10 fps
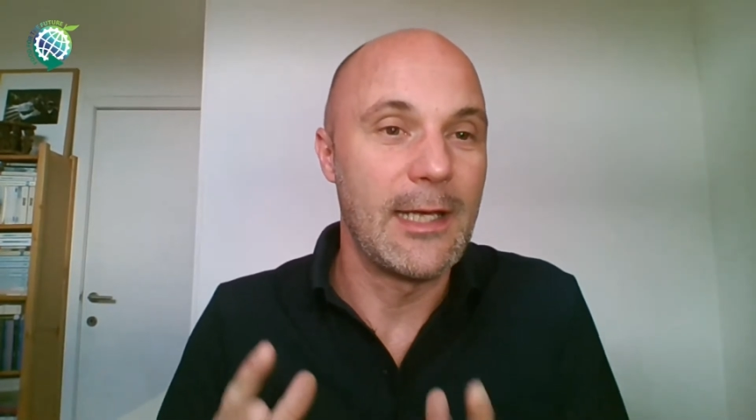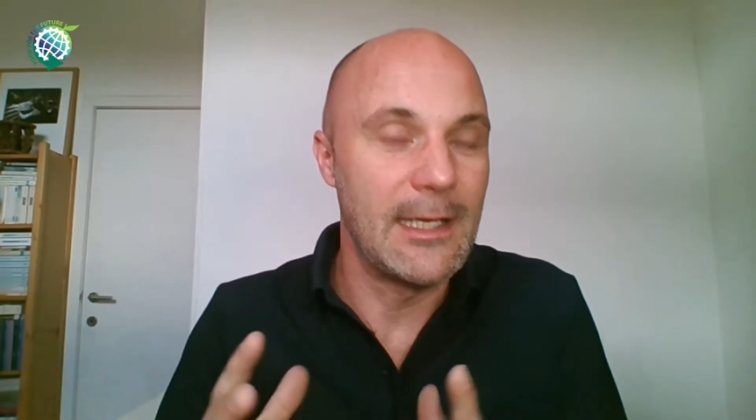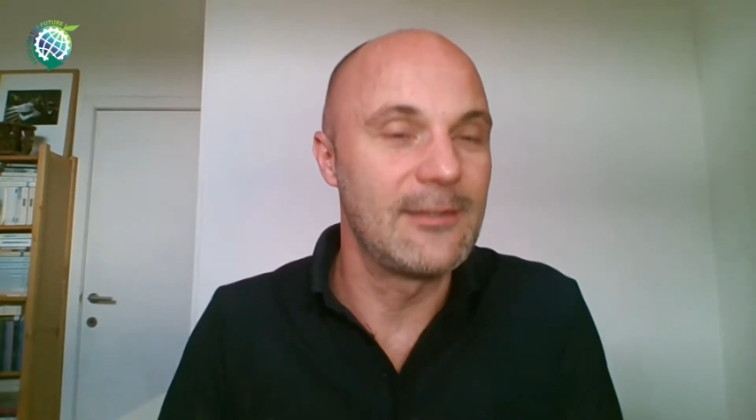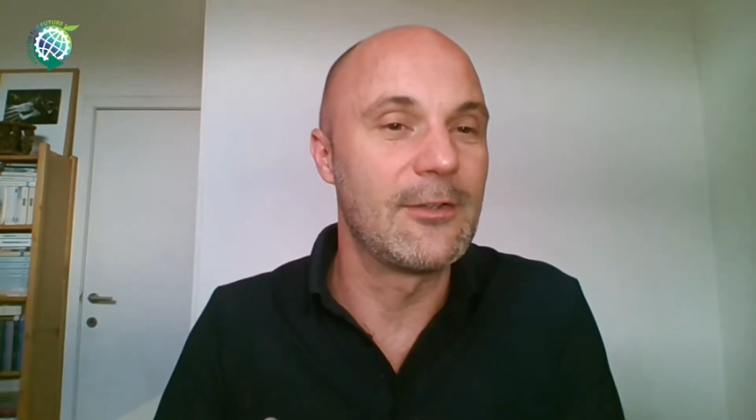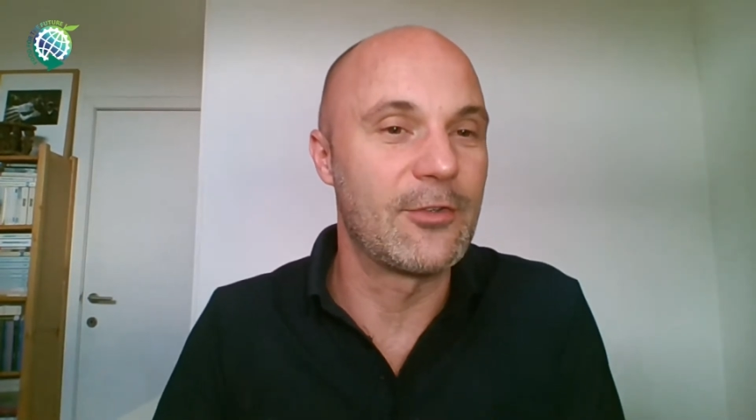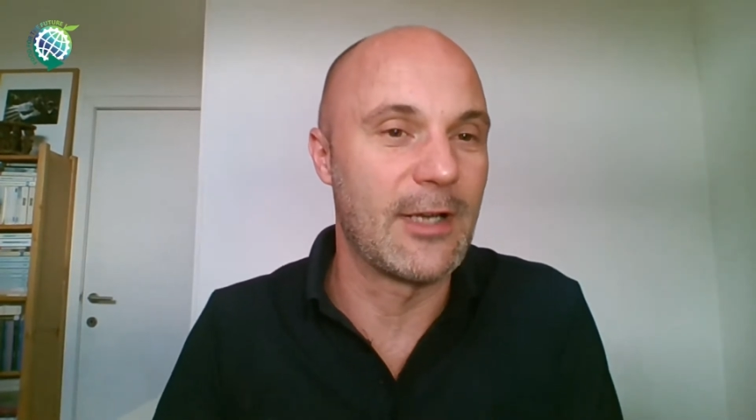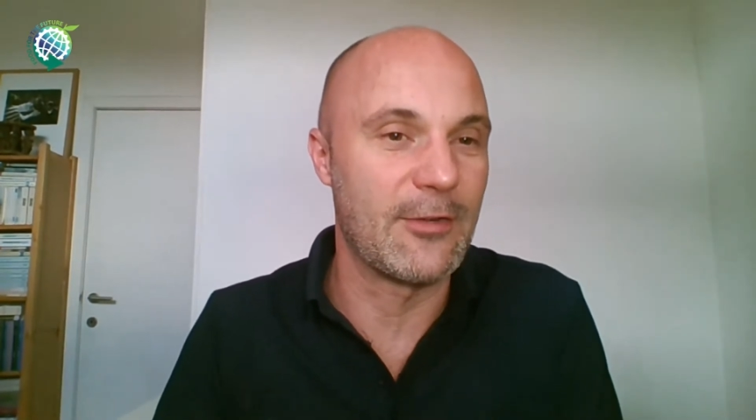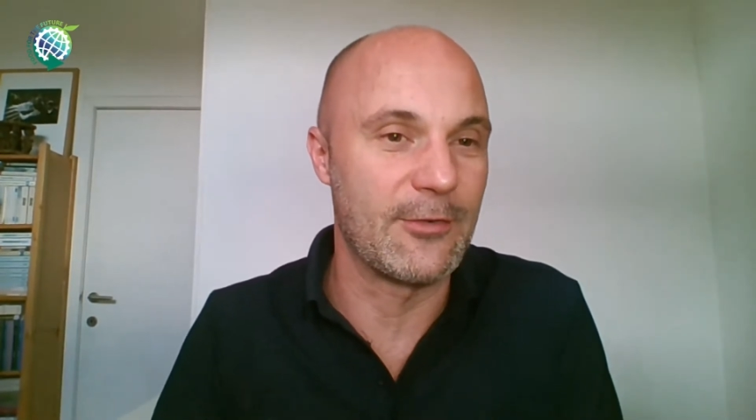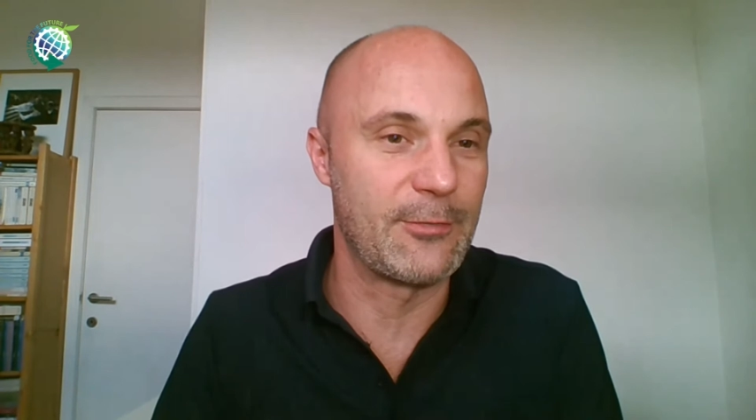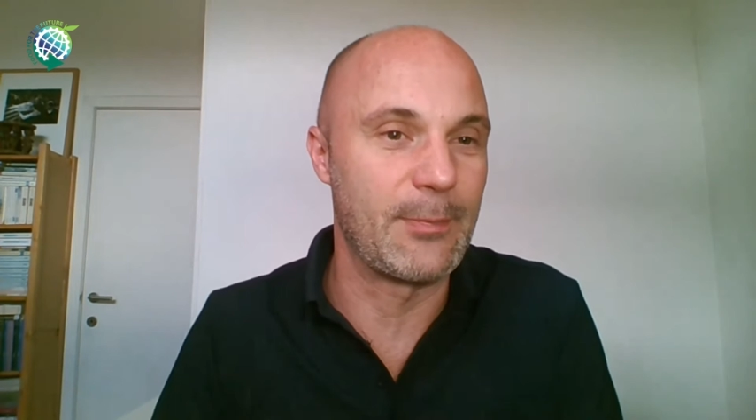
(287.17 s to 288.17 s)
in the
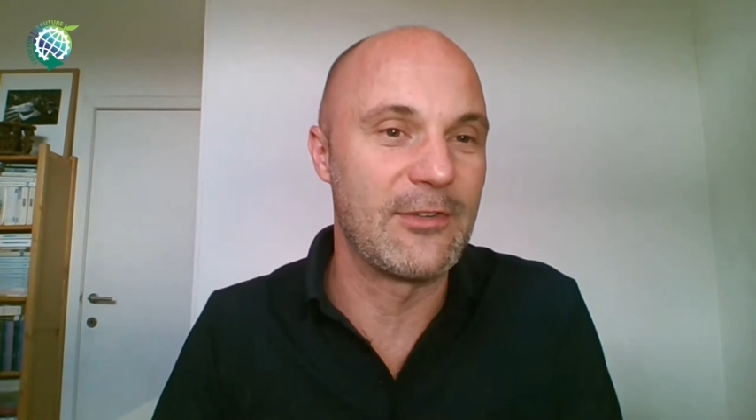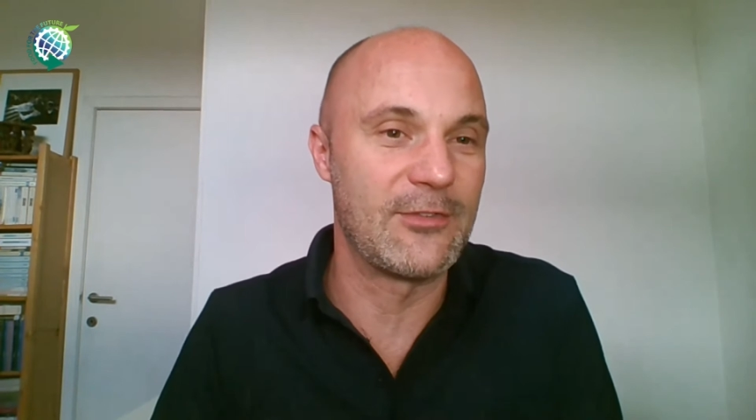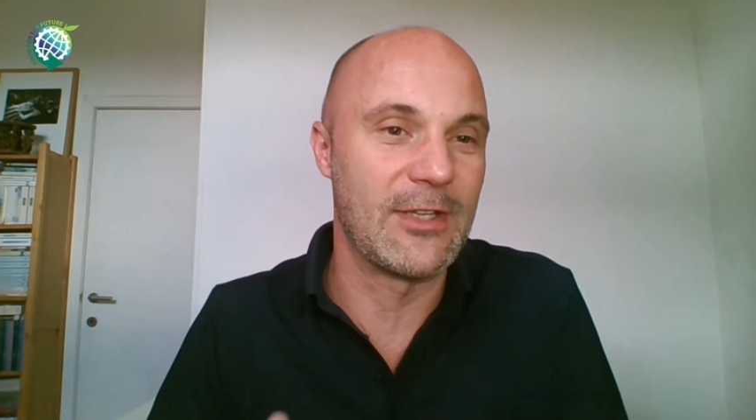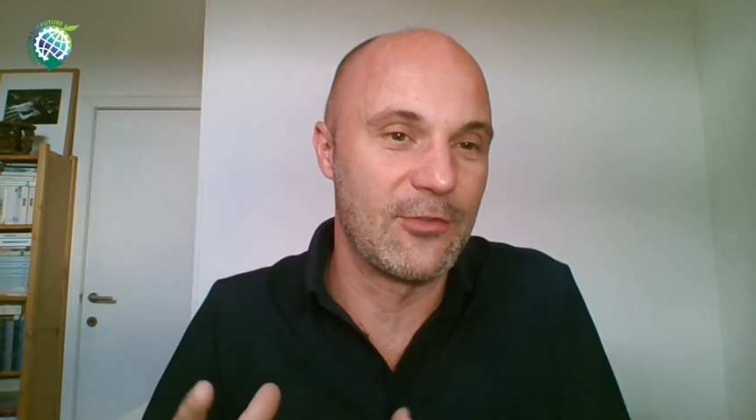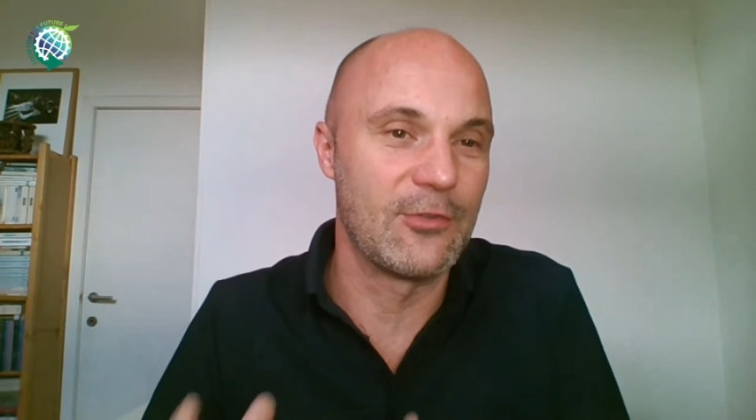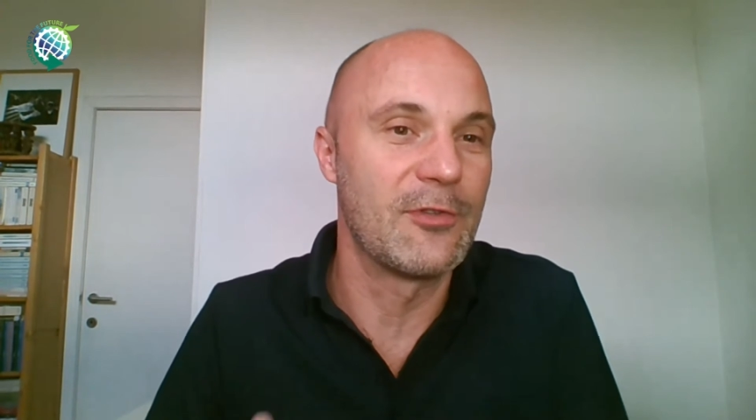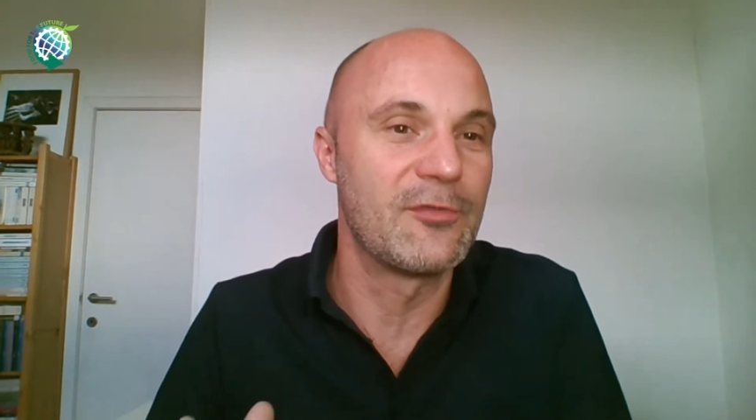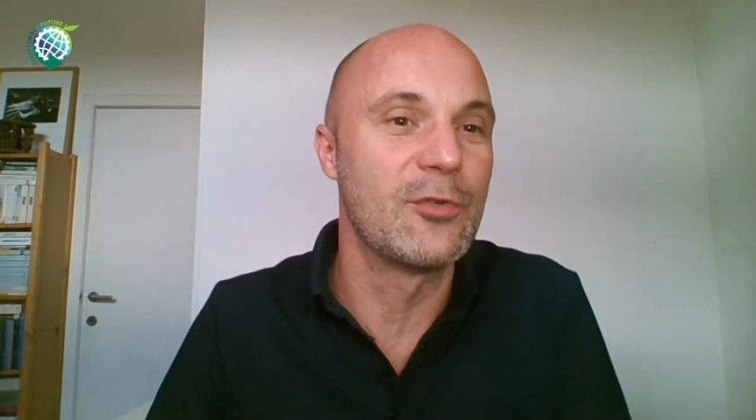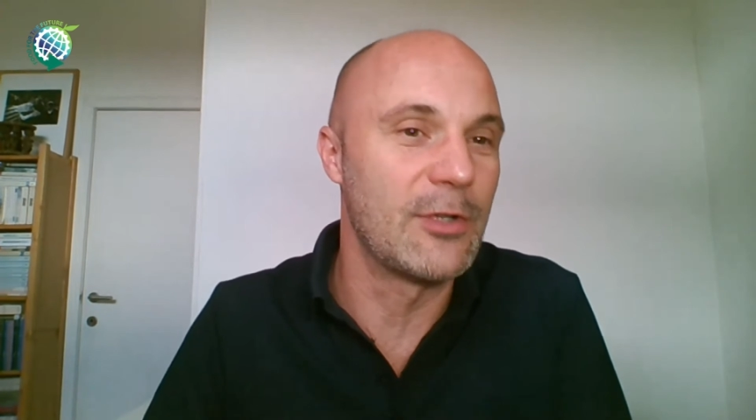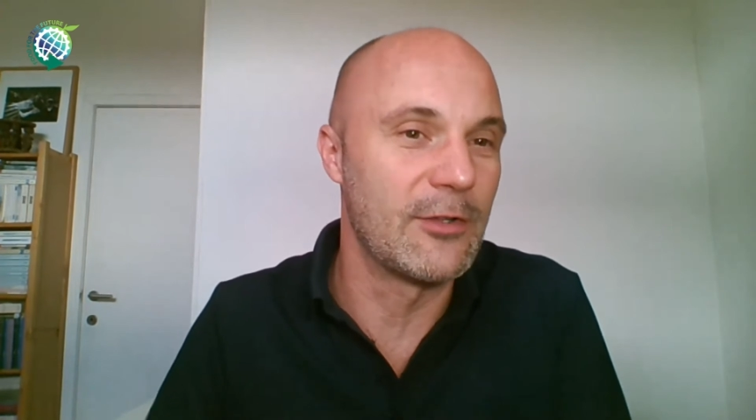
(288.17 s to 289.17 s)
International Space Station, the
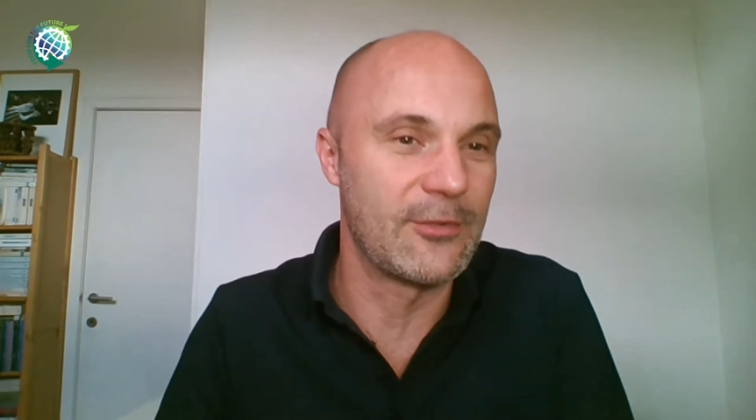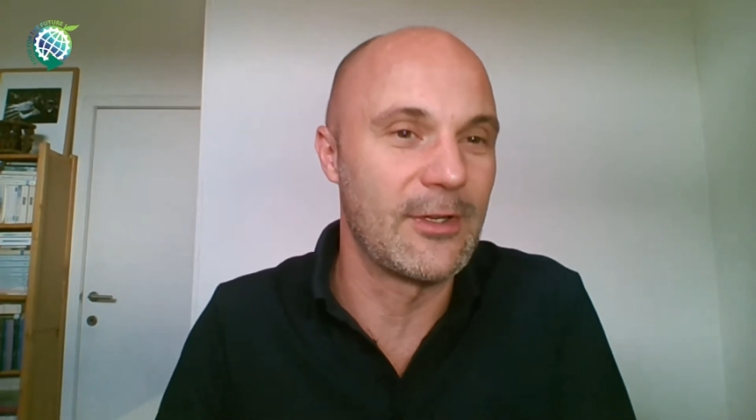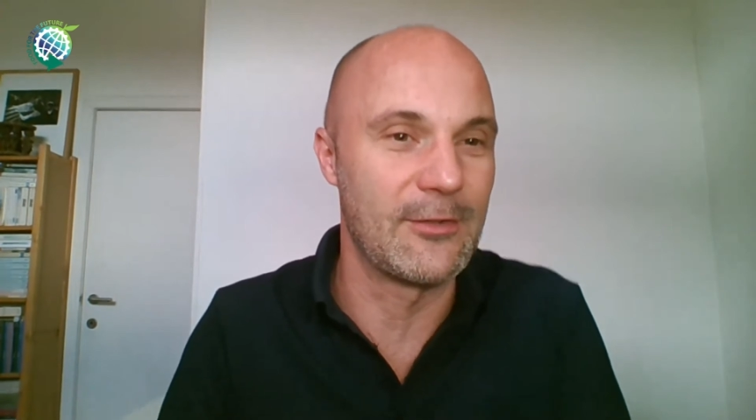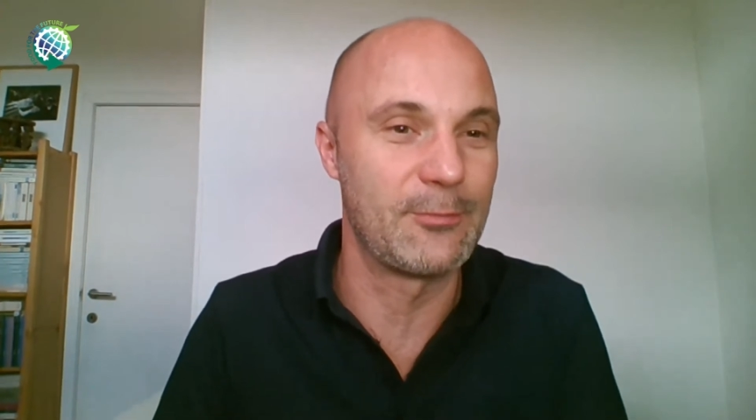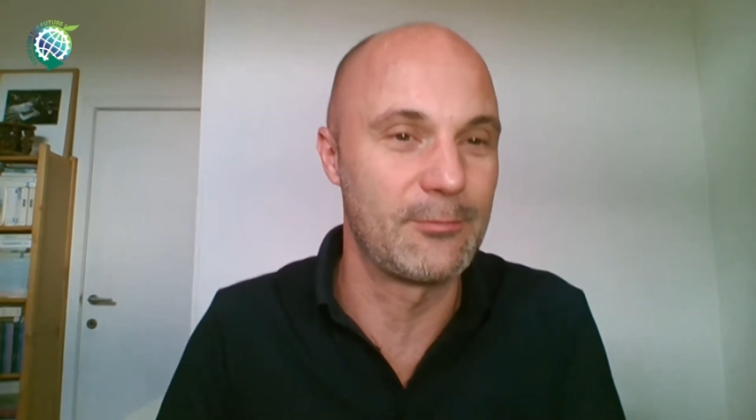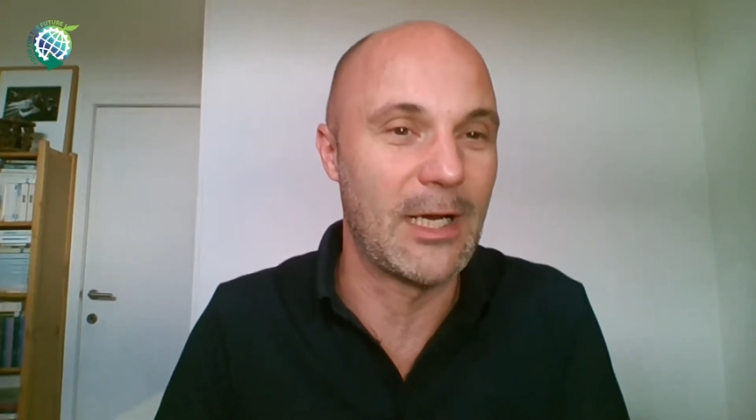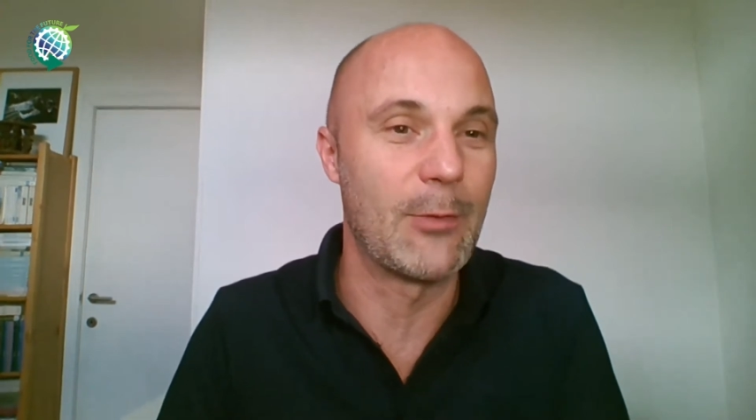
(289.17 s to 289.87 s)
food is,